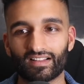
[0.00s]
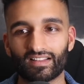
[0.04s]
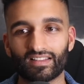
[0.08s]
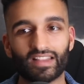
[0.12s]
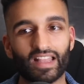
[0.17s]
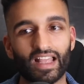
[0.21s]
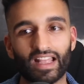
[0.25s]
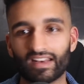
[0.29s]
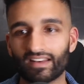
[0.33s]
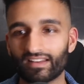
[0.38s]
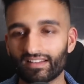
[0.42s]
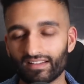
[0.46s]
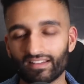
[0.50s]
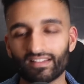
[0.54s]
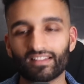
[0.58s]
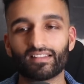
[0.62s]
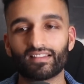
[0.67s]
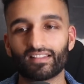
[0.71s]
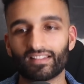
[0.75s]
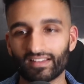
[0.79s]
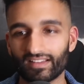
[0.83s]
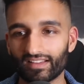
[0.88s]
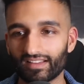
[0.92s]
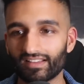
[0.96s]
Then
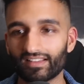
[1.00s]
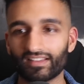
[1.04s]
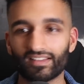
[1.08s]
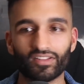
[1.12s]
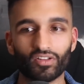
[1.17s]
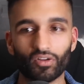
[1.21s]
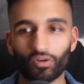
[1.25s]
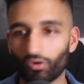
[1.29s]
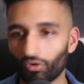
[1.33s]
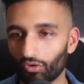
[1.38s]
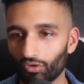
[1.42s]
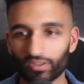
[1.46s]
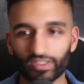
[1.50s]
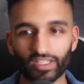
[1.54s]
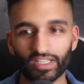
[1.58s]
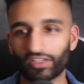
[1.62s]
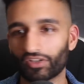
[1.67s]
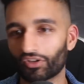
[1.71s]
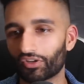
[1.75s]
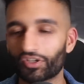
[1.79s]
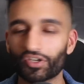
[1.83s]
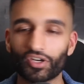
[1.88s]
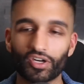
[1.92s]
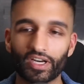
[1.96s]
the whole thing
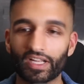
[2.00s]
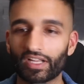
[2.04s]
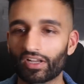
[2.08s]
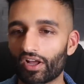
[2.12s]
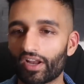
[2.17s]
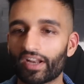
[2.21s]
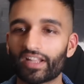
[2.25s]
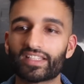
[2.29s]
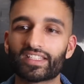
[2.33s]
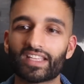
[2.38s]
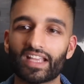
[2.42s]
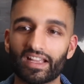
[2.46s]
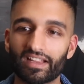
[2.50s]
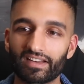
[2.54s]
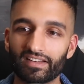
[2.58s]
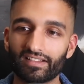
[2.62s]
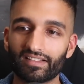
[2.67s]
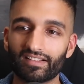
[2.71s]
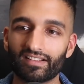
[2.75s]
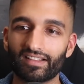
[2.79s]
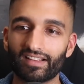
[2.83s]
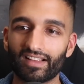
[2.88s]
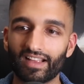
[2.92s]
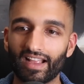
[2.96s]
you're turning on its head.
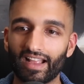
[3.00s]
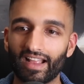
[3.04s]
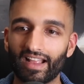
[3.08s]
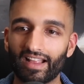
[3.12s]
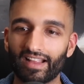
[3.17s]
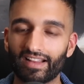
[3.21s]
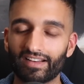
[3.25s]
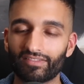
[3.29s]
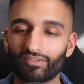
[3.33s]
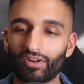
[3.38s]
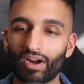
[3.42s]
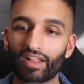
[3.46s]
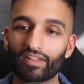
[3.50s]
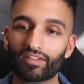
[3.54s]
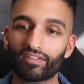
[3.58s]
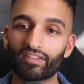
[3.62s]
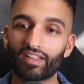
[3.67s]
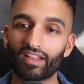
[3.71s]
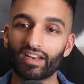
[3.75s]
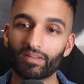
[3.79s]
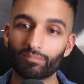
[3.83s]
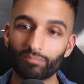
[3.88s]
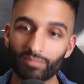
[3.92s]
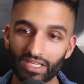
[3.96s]
And rather
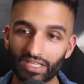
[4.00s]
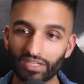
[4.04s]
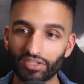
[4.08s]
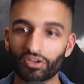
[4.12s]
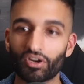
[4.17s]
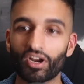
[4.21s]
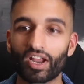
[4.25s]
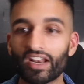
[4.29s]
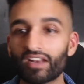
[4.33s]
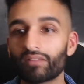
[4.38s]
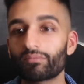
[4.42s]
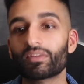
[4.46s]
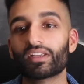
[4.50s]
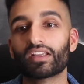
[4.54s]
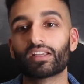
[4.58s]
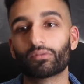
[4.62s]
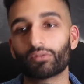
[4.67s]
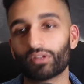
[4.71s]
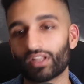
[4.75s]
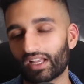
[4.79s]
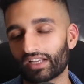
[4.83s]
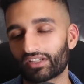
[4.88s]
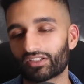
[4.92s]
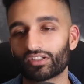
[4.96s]
than it being your enemy, it
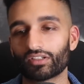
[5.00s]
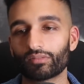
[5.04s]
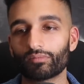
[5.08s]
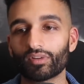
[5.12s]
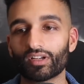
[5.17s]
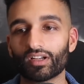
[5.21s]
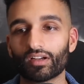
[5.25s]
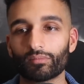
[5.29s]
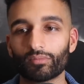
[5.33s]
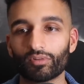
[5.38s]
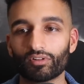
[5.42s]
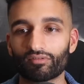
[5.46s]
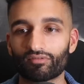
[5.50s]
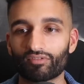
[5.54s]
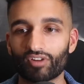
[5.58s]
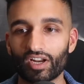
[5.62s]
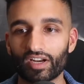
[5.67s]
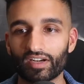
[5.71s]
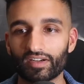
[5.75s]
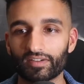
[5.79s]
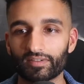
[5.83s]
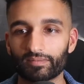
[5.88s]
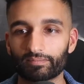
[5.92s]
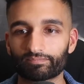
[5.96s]
will actually become your
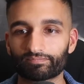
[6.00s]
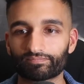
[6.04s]
friend.